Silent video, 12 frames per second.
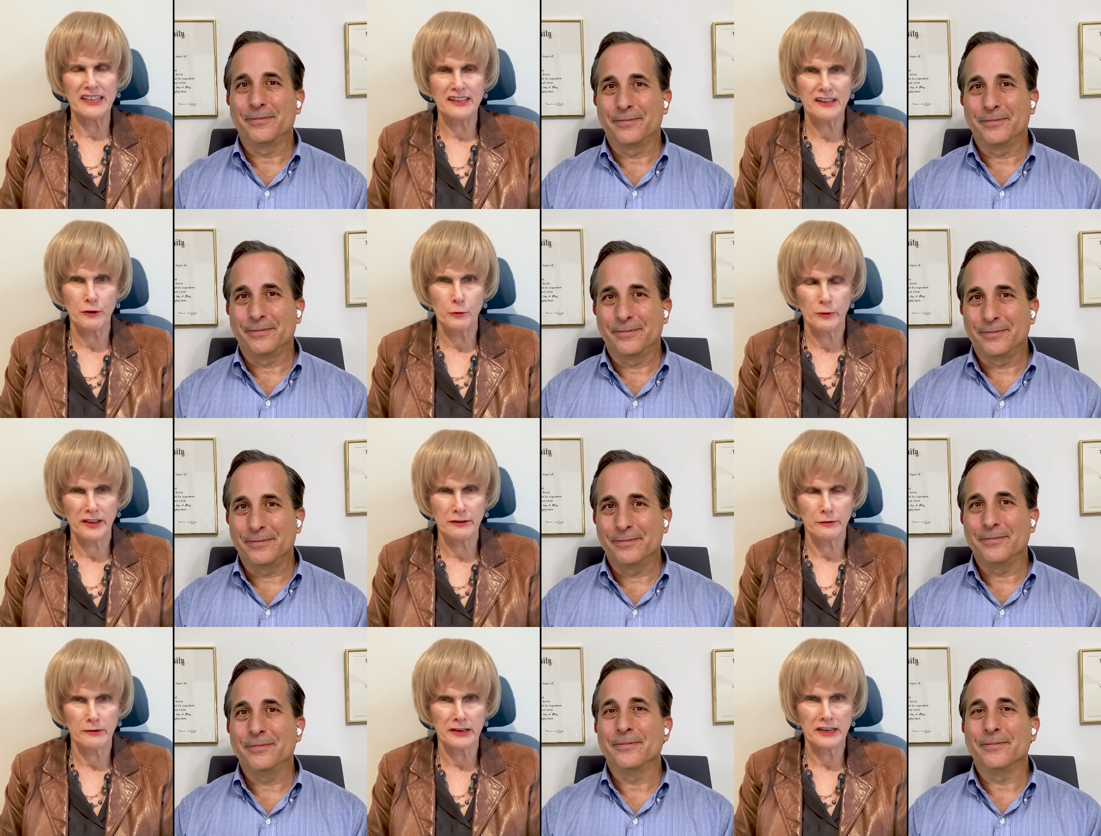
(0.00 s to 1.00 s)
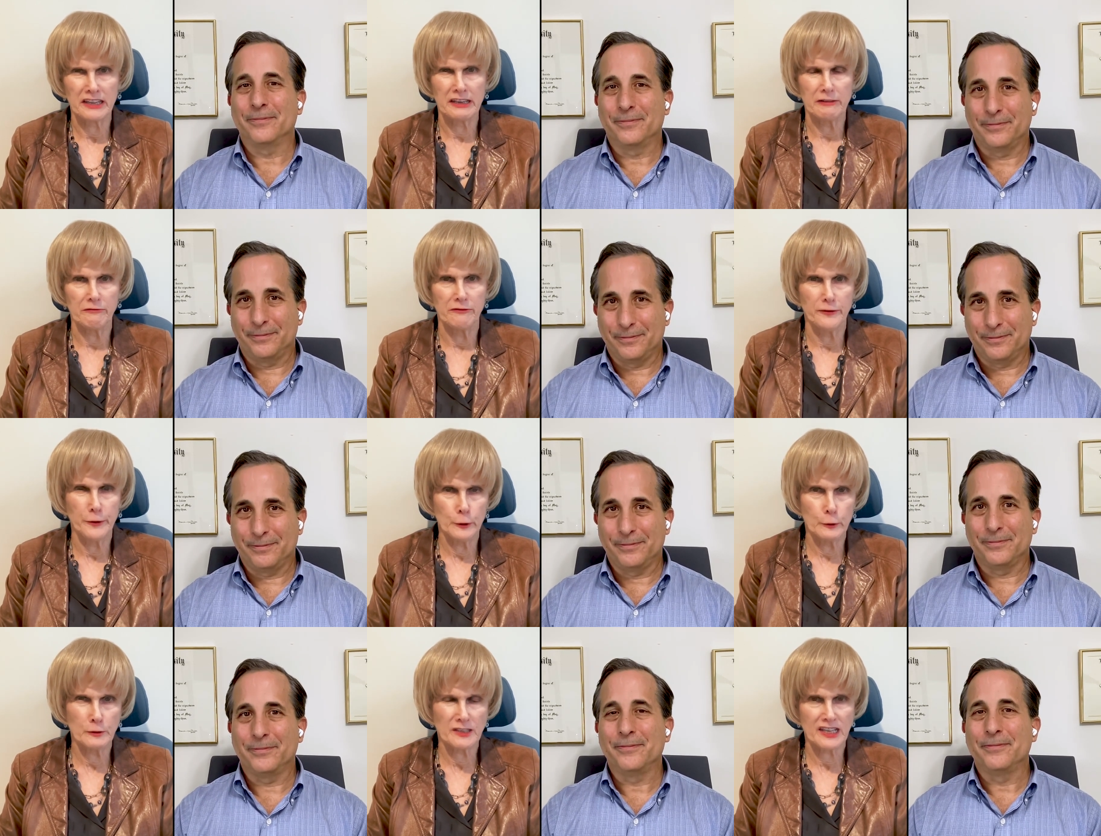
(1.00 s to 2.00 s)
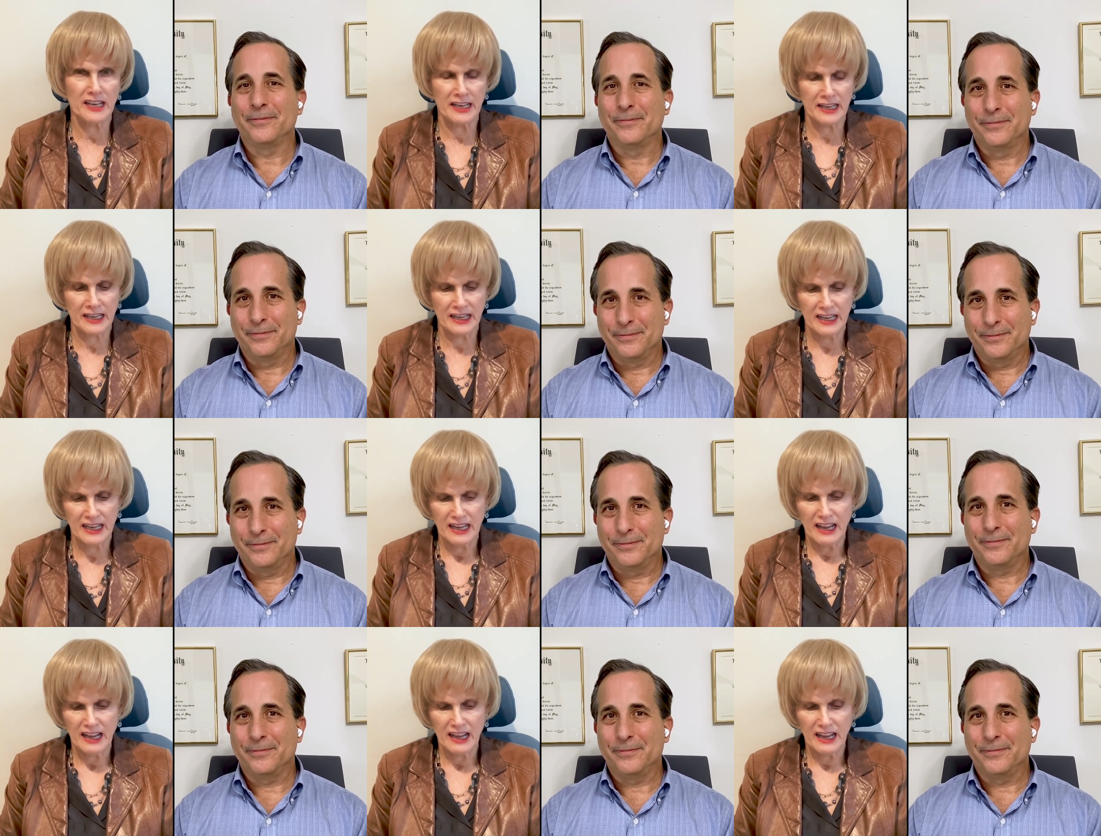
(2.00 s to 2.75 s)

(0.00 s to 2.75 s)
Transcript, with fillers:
Speaker 1: incoherent, confusing,